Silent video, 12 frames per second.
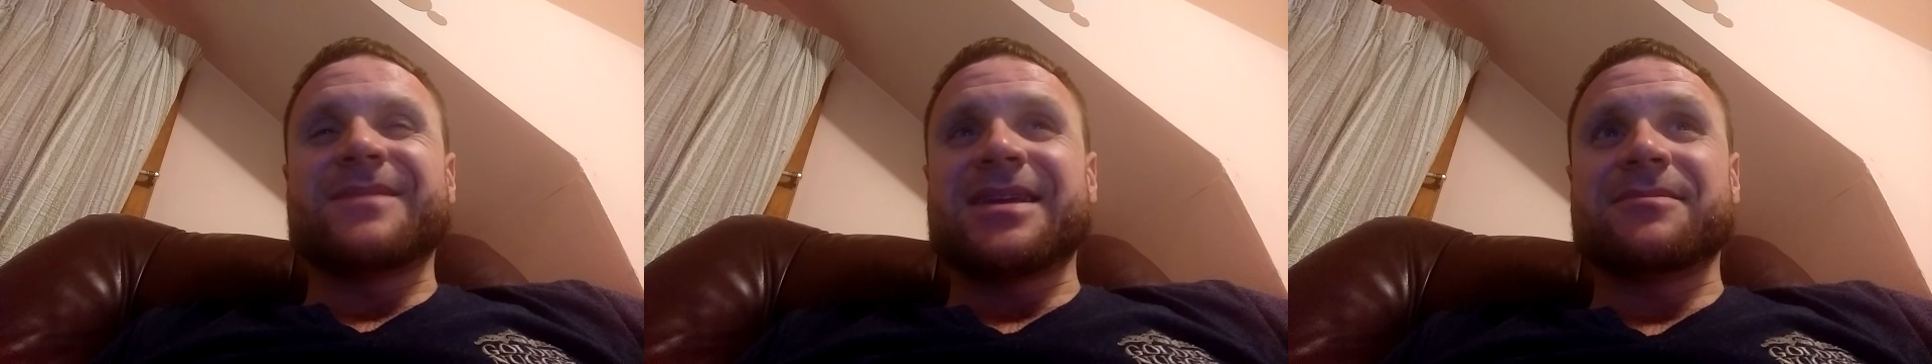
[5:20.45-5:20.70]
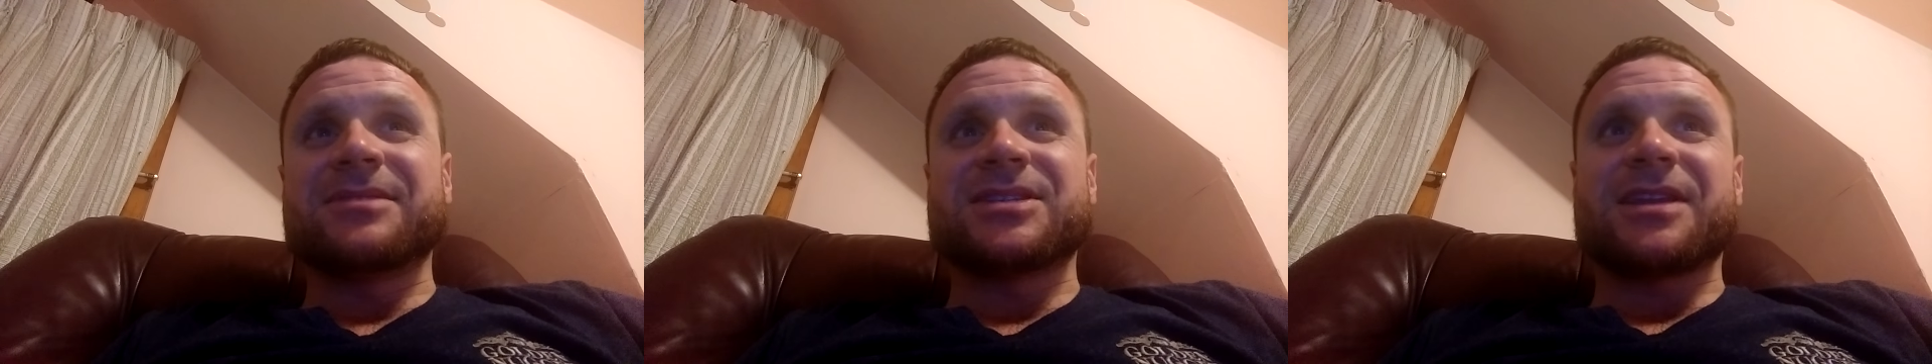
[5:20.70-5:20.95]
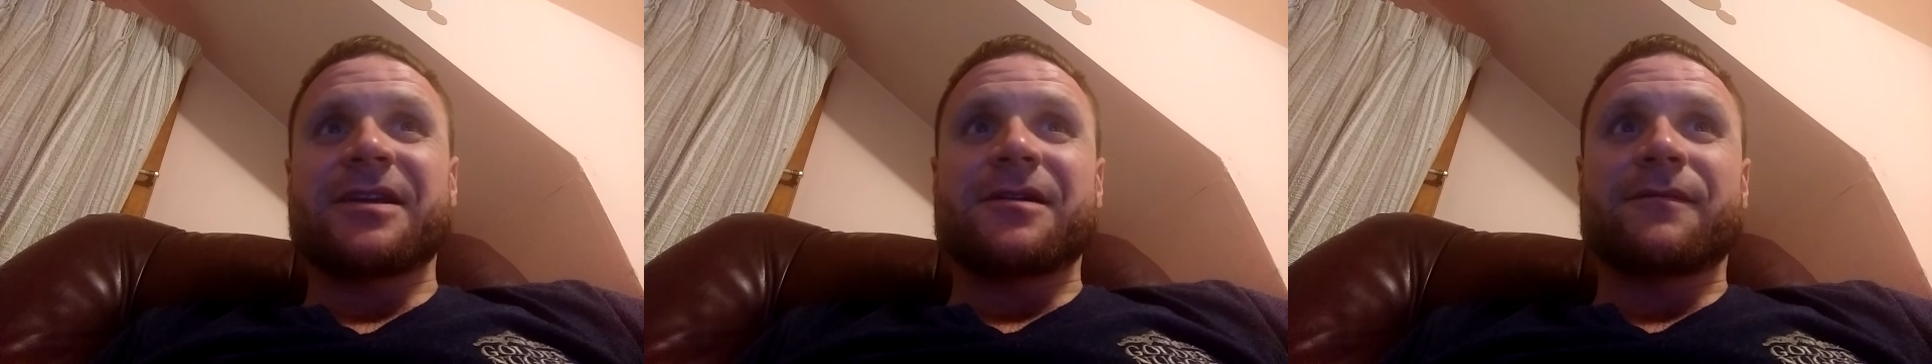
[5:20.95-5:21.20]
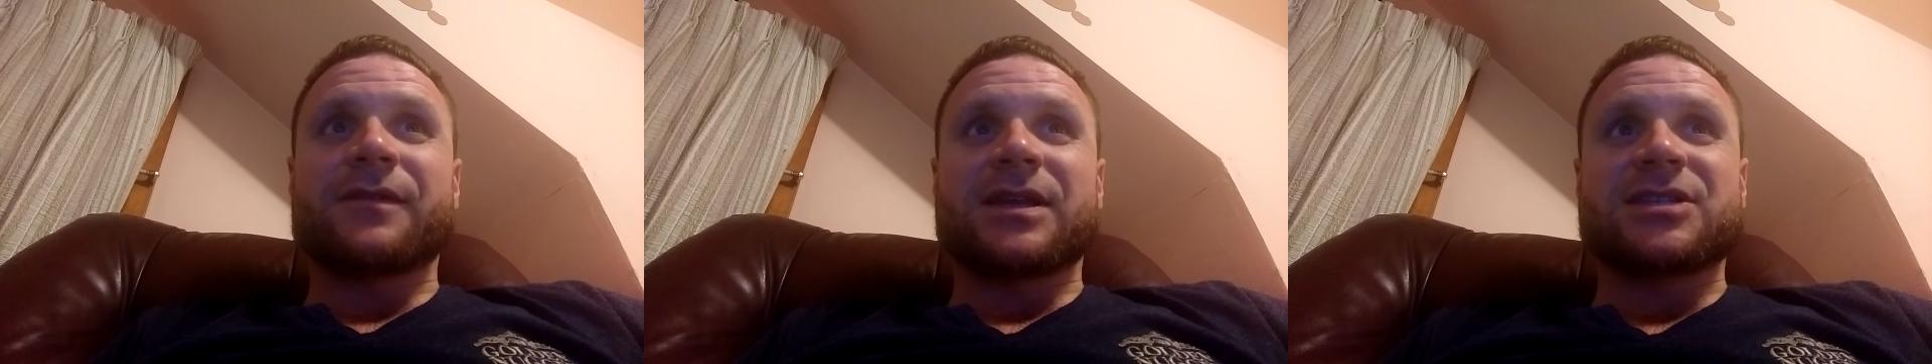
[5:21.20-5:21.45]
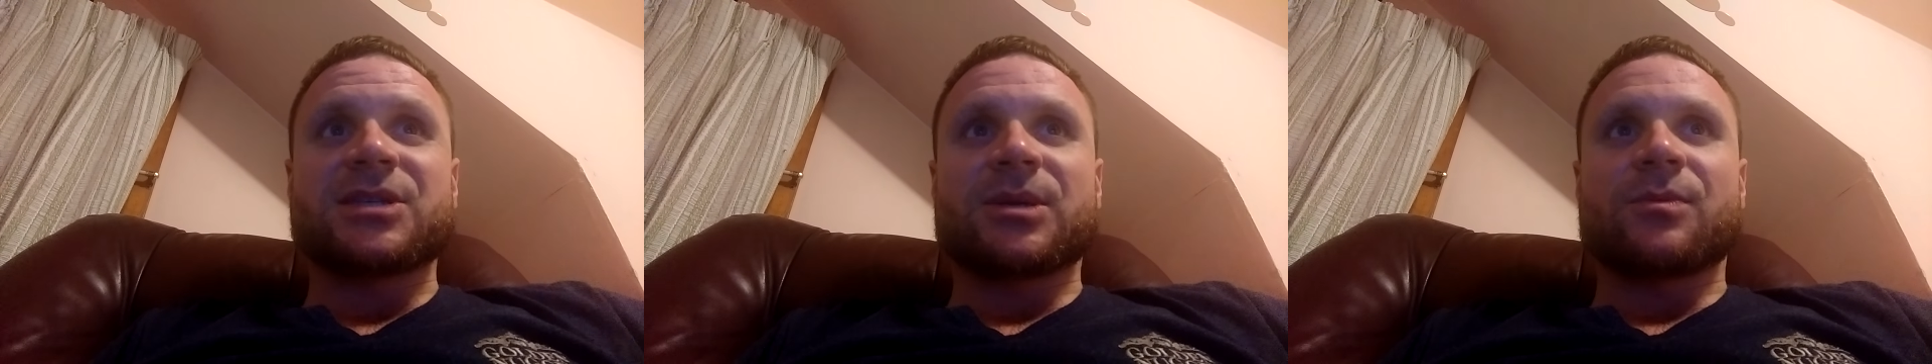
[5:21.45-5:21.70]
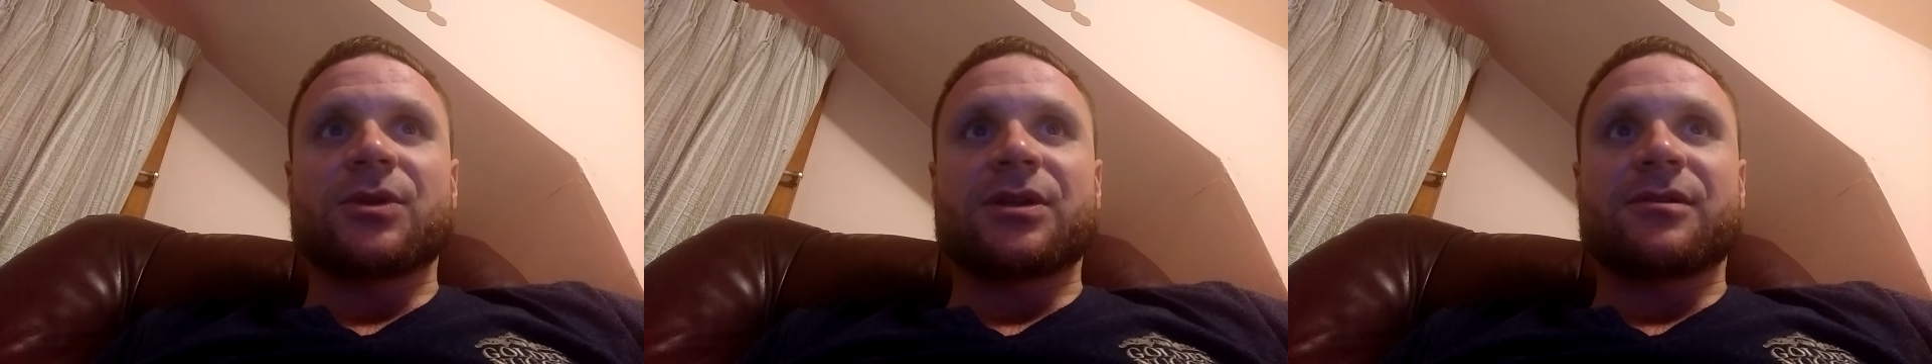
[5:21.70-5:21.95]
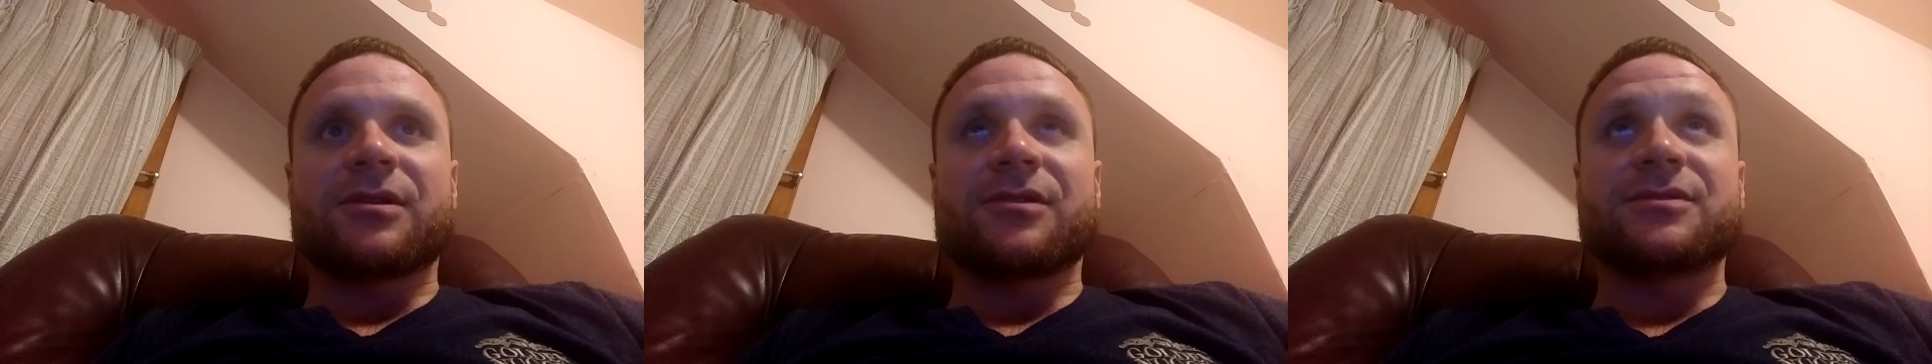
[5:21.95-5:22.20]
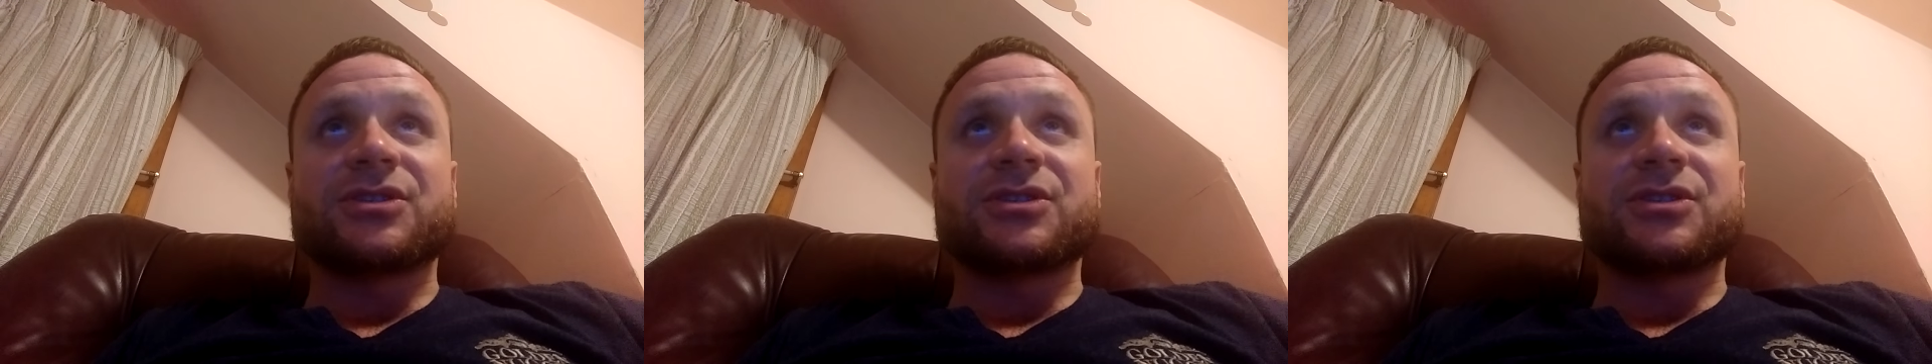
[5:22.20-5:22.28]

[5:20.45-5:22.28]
Maybe stay up for that second one. I don't know.